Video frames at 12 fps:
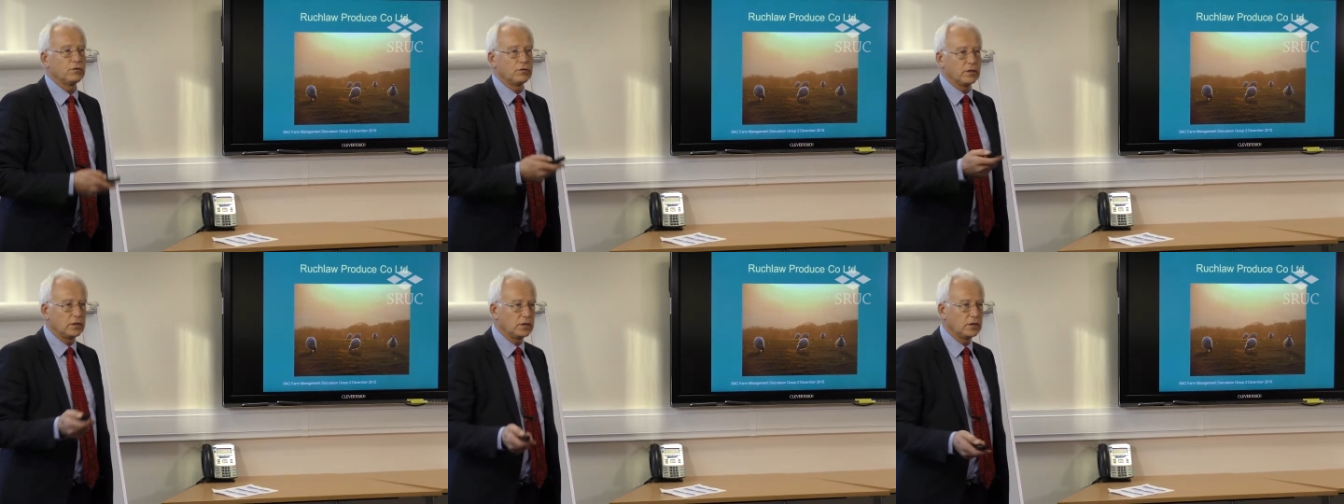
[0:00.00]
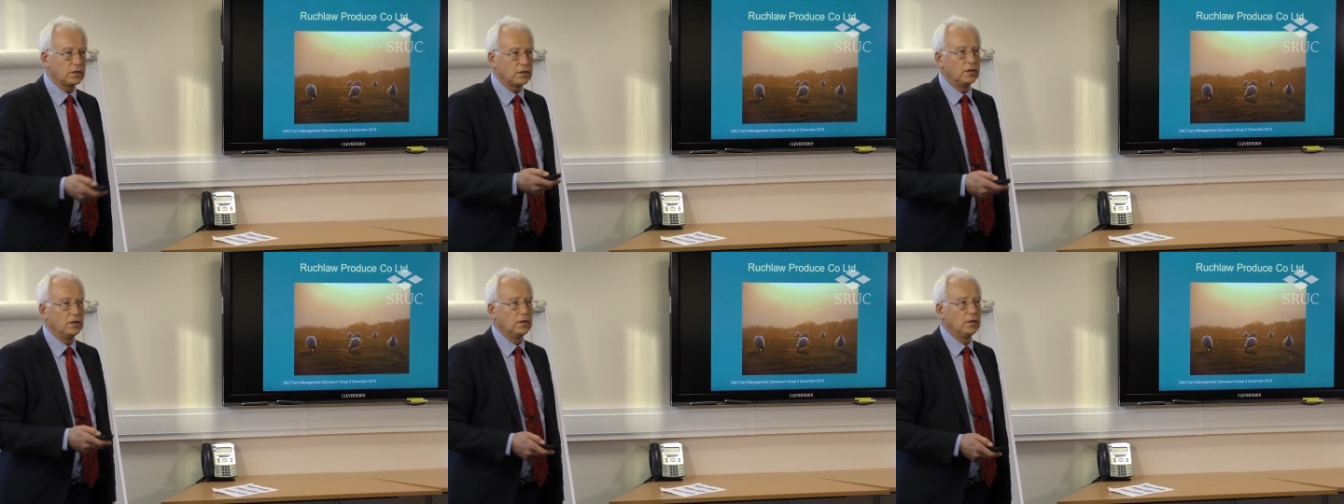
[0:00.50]
So they are
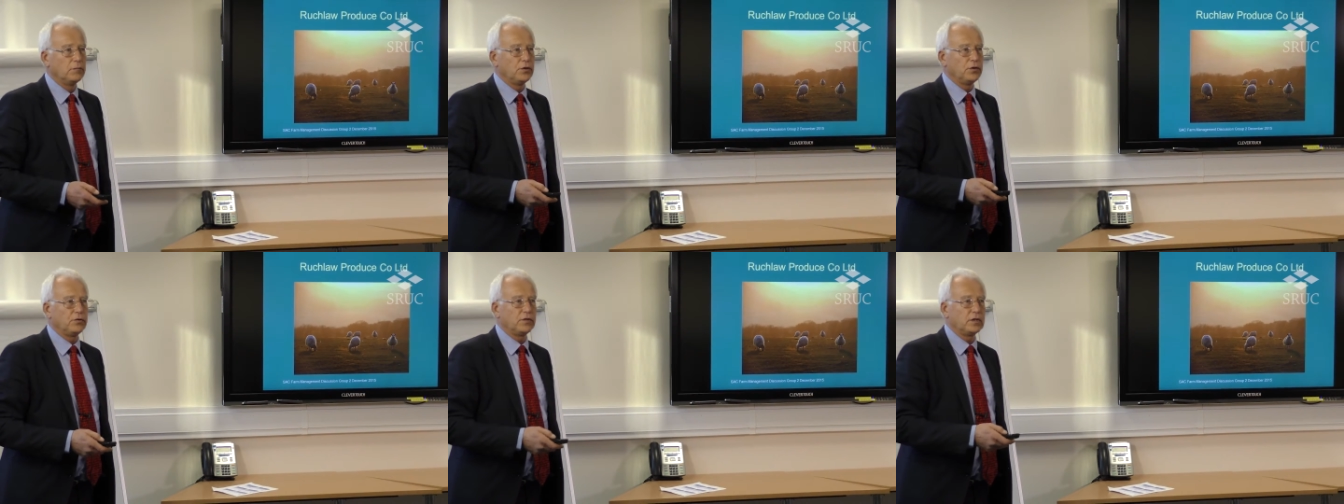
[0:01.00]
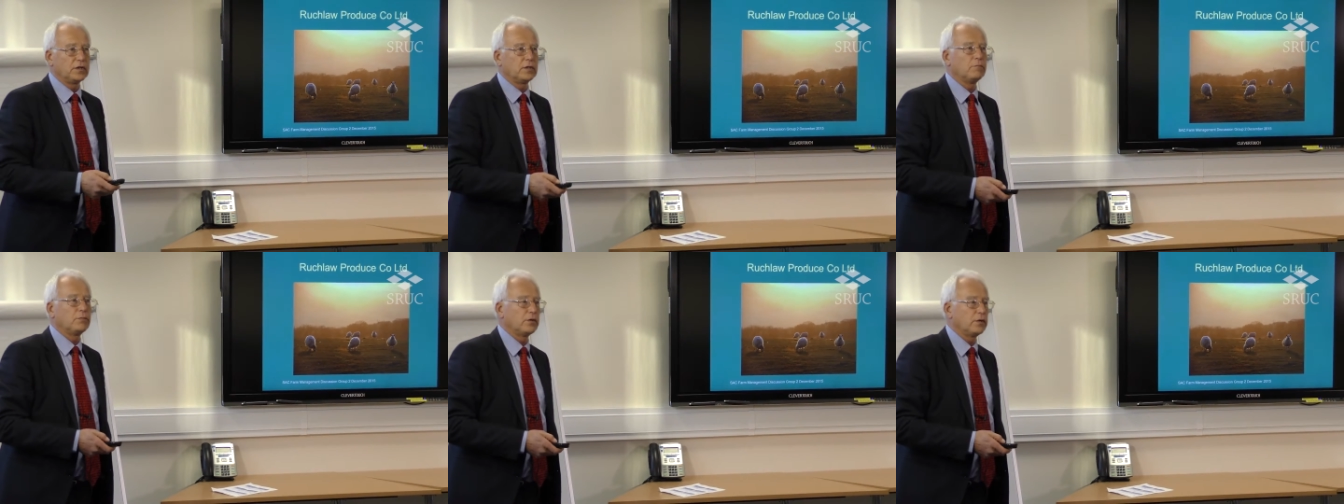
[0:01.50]
producing
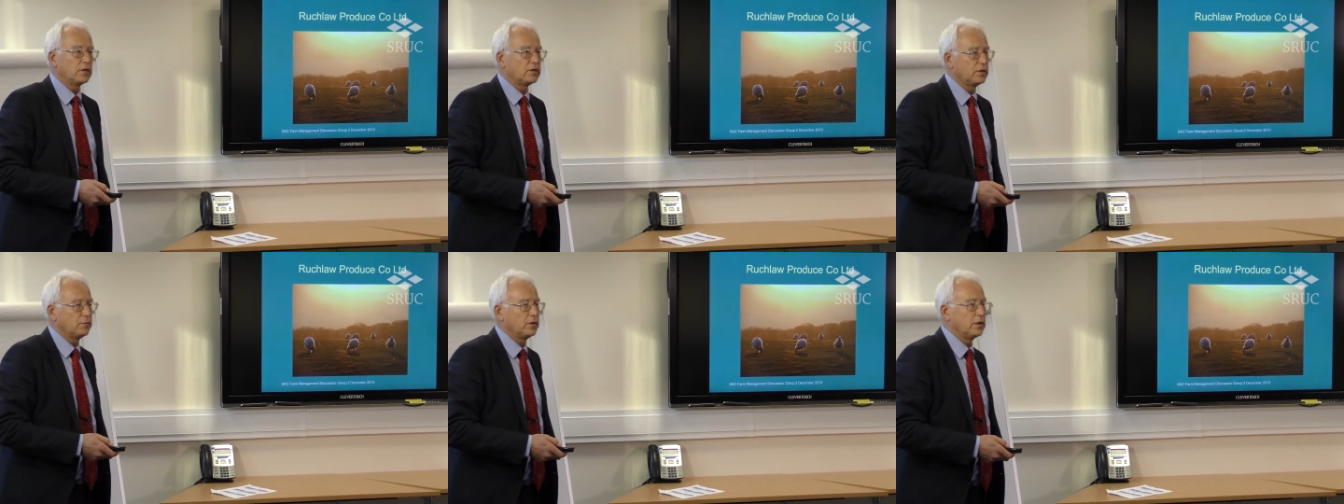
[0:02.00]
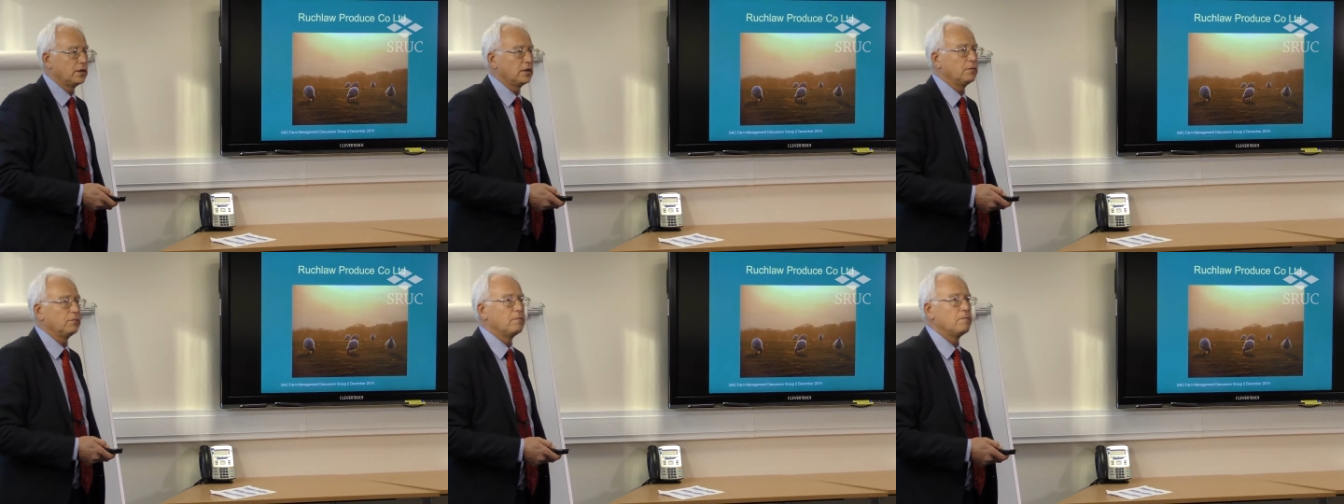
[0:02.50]
some product some of the
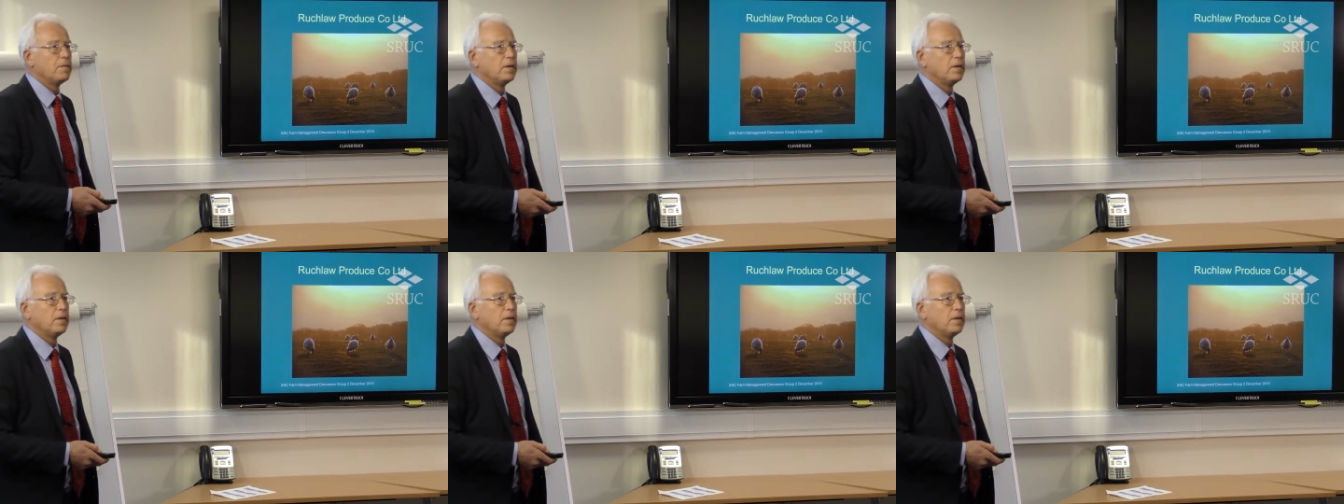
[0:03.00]
time.